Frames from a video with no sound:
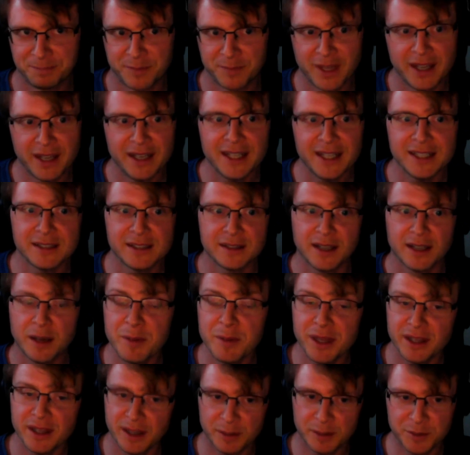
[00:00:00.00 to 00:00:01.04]
They at least,
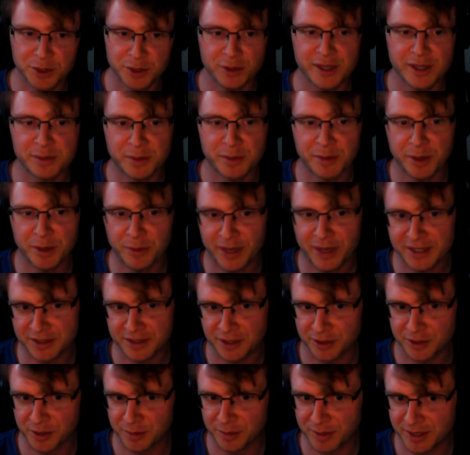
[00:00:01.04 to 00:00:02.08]
I'm sure there's probably ways to
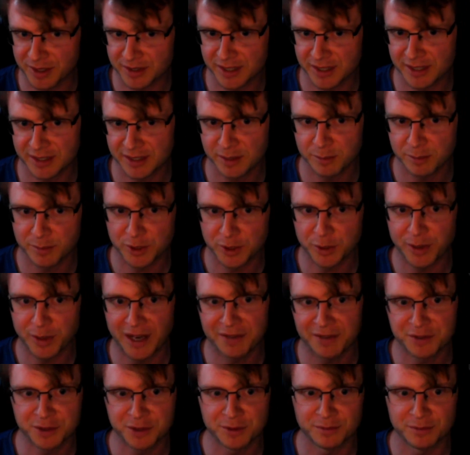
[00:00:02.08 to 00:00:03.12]
do them consistent, but you
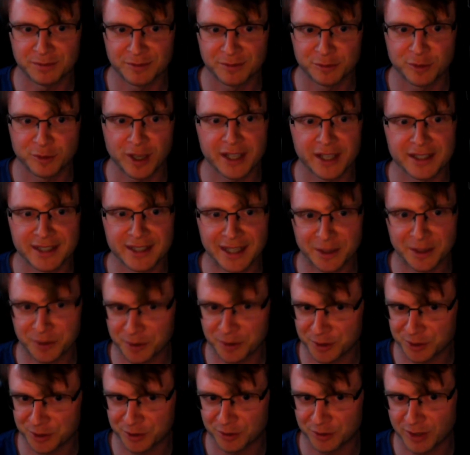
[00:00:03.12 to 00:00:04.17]
have to write down or
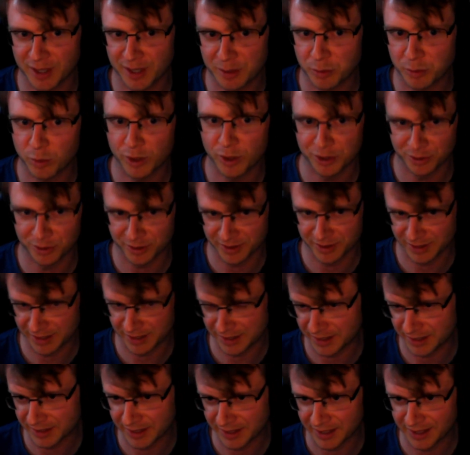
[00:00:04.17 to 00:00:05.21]
describe what your
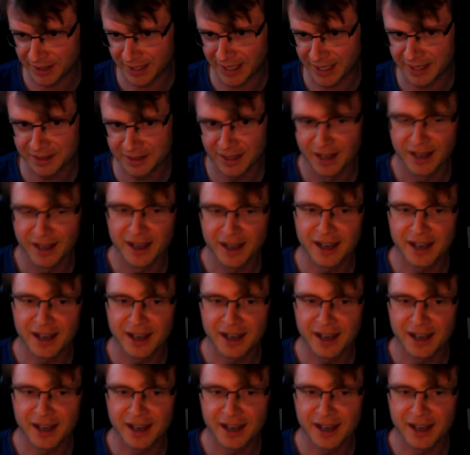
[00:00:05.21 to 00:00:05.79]
consistency thing is.